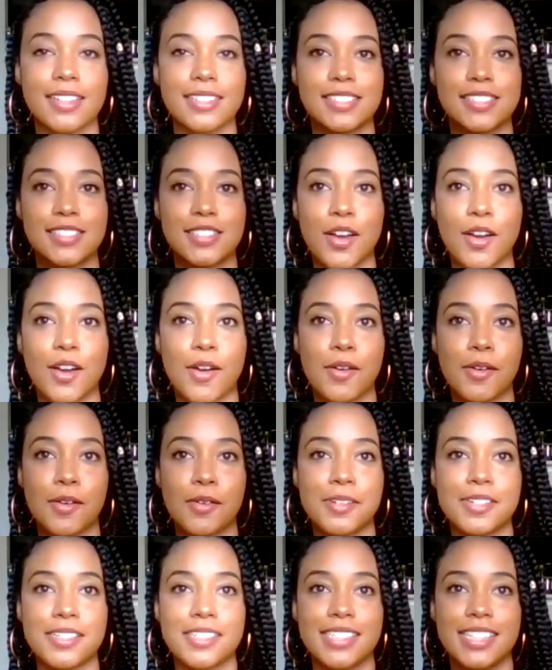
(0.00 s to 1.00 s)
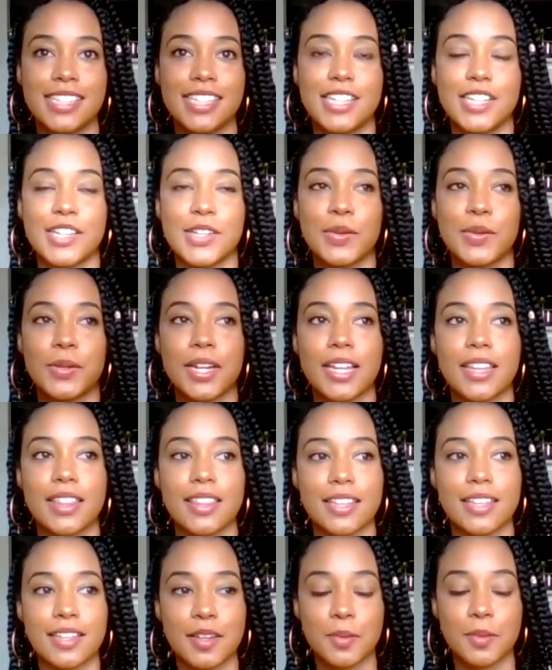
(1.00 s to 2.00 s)
so when I
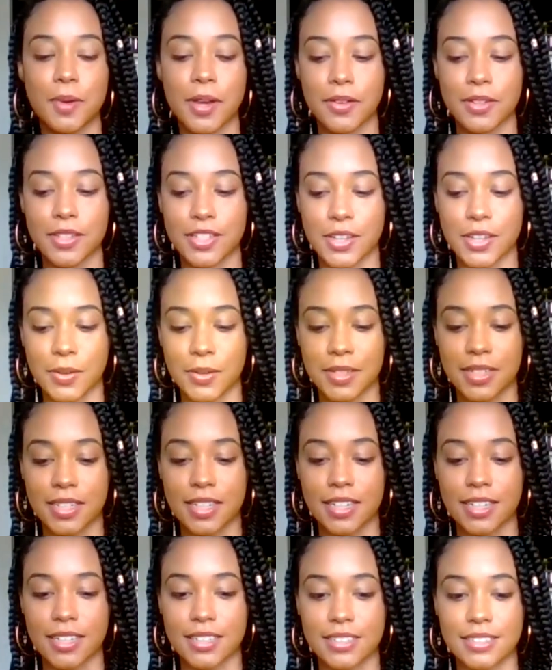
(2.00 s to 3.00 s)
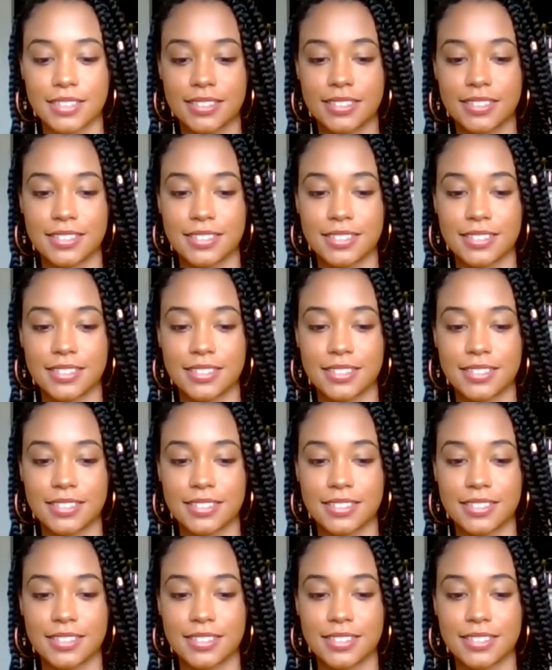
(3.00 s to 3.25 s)
think about yoga,